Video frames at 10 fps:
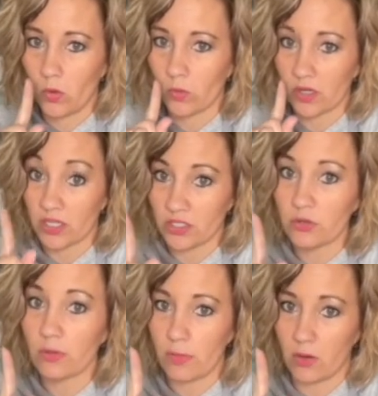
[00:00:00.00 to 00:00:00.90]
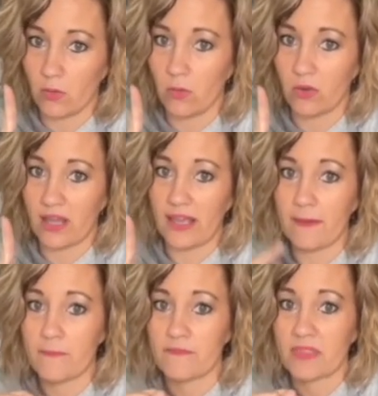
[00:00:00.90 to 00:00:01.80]
I'm gonna do a bow, okay?
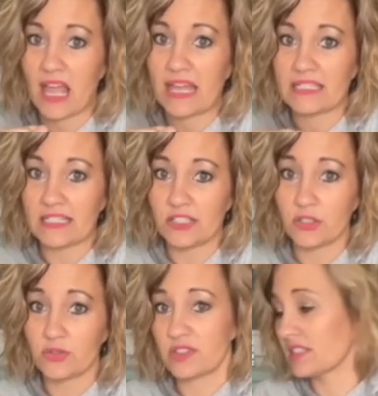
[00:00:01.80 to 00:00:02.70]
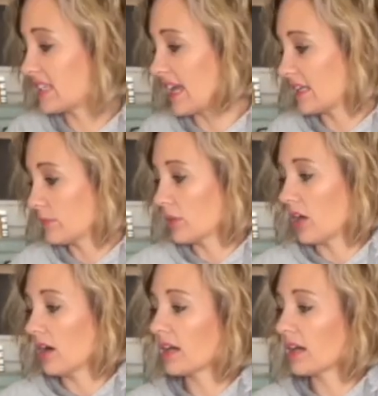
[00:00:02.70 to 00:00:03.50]
I did use the sanding block.